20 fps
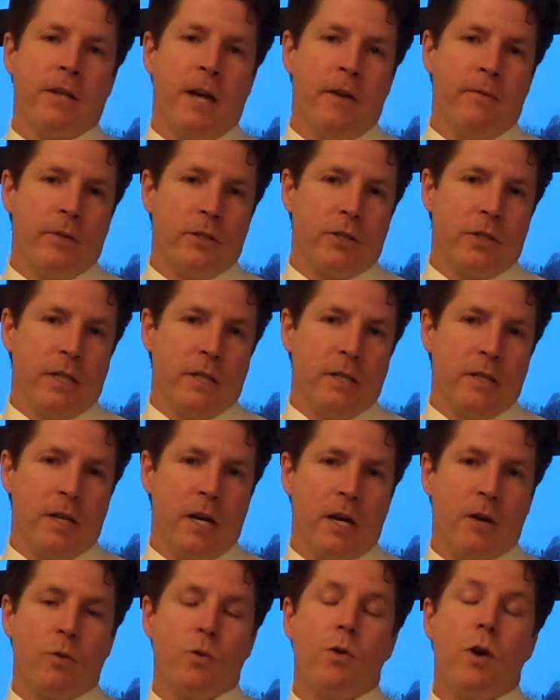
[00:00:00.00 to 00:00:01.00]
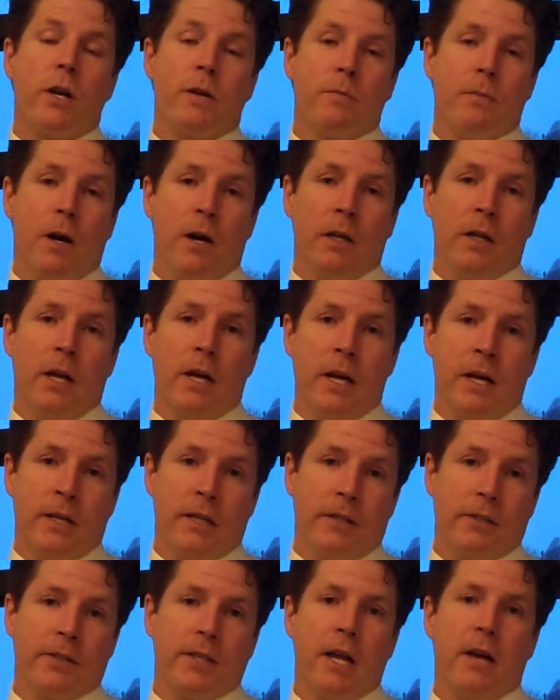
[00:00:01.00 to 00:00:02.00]
I was in Guatemala and
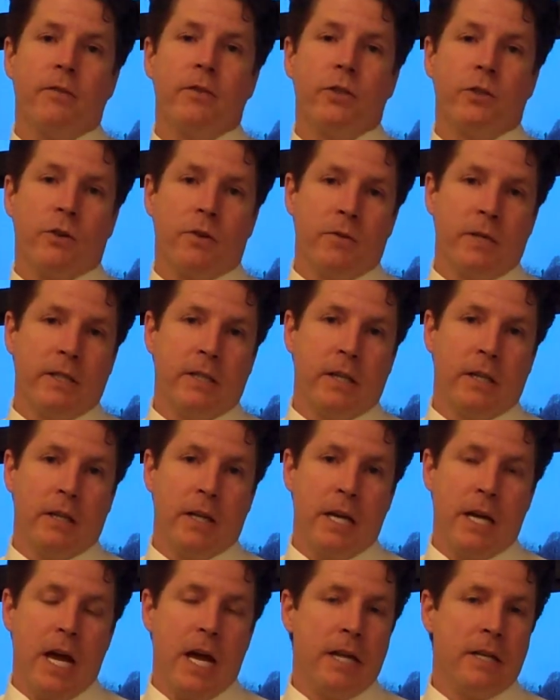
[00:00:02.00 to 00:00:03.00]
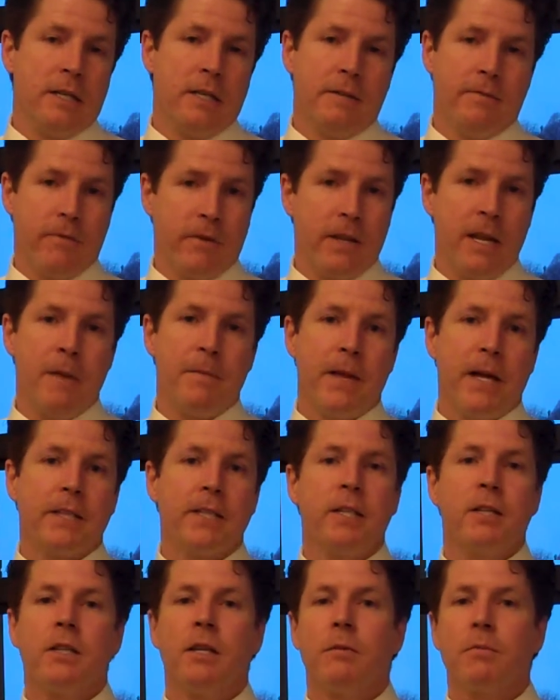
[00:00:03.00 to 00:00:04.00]
El Salvador recently, and for them
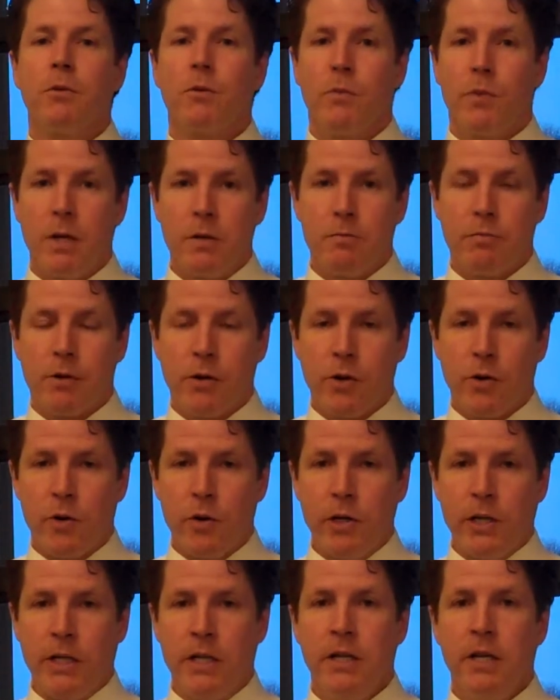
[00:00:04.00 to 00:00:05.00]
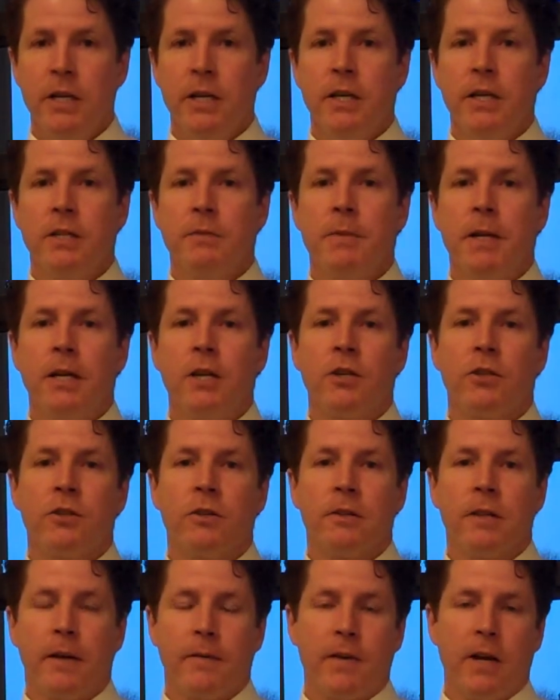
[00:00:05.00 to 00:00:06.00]
that's a number one priority, is making
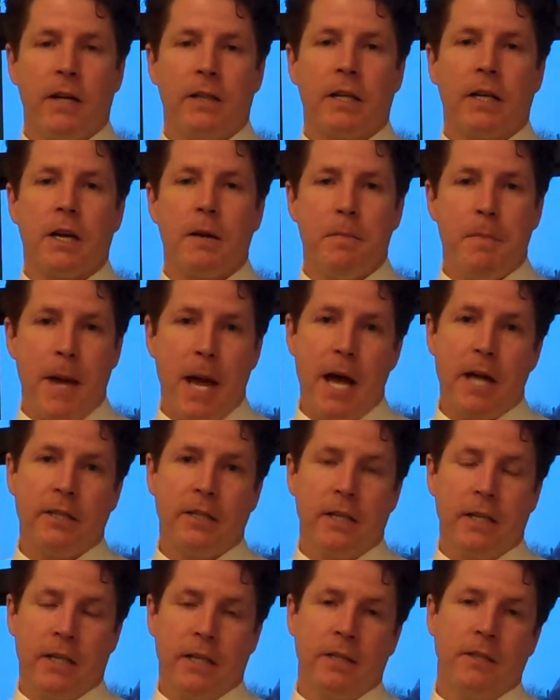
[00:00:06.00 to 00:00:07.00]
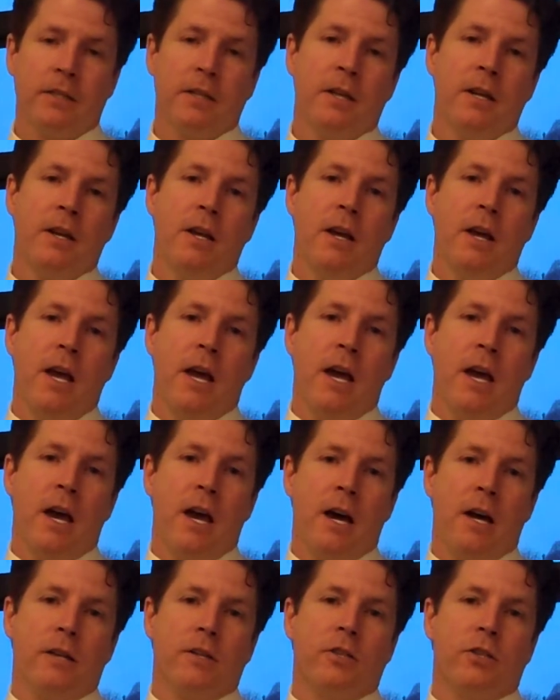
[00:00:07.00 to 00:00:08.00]
sure they've got the capacities
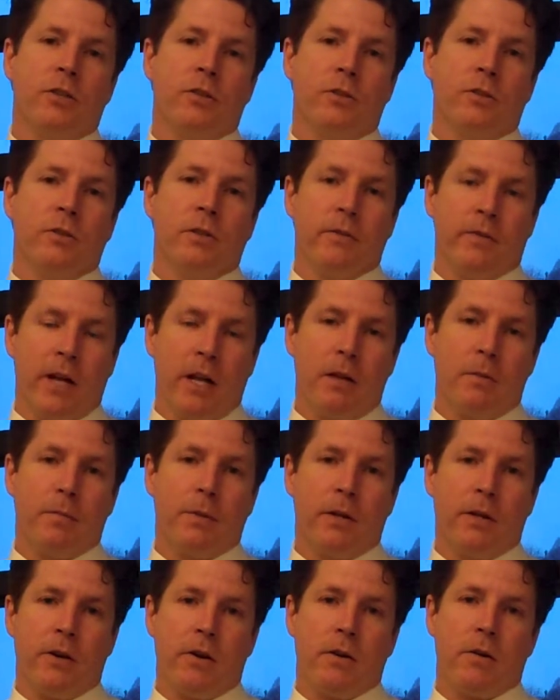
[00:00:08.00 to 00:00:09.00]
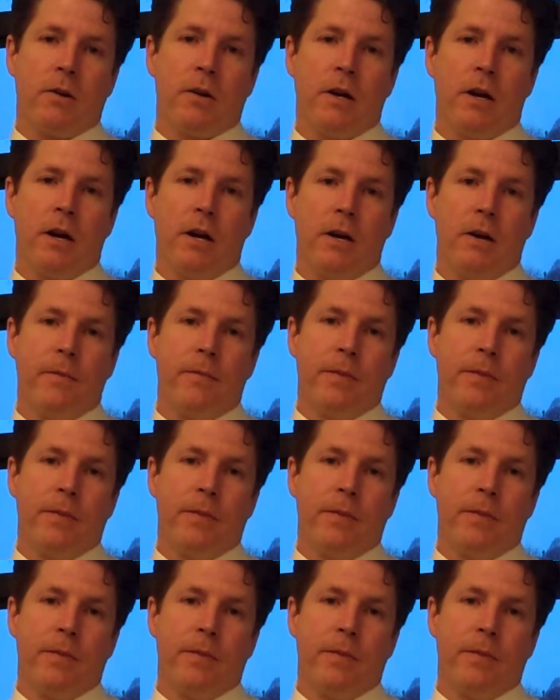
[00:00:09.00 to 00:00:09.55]
to develop their